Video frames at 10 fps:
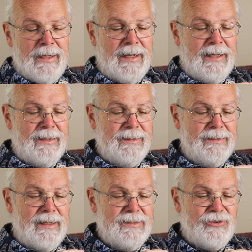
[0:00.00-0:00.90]

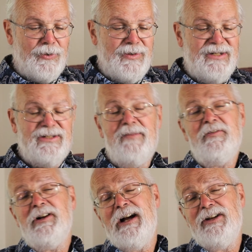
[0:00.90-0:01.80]
And so these
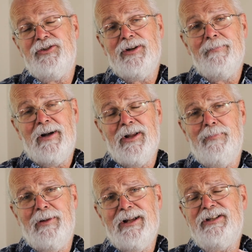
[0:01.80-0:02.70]
7 guys jump out of the
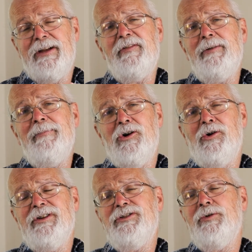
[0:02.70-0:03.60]
plane, 7
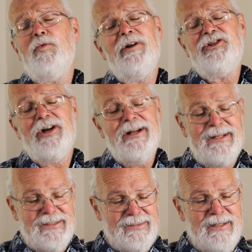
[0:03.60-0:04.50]
Americans and 1
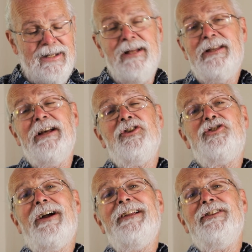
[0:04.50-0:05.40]
Chinese. They had a
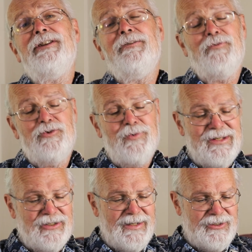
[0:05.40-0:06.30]
Chinese there for
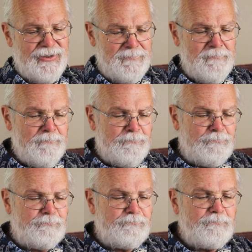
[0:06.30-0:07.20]
translation.
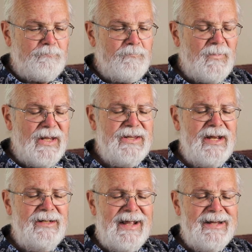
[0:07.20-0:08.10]

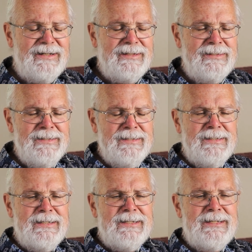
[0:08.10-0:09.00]
They landed,
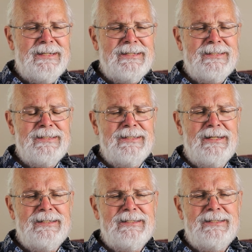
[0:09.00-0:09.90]
and
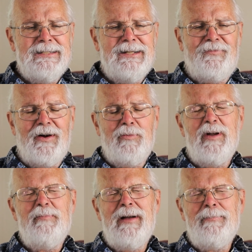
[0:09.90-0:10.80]
if I
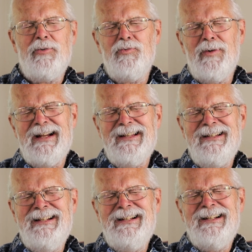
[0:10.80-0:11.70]
remember right,
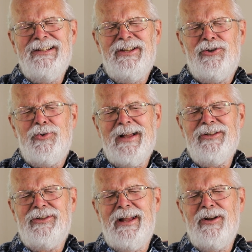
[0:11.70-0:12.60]
the
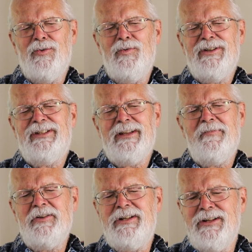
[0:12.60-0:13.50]
translator was
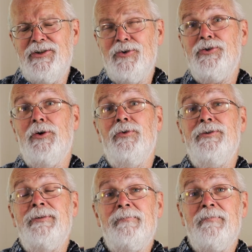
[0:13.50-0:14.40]
17 years old.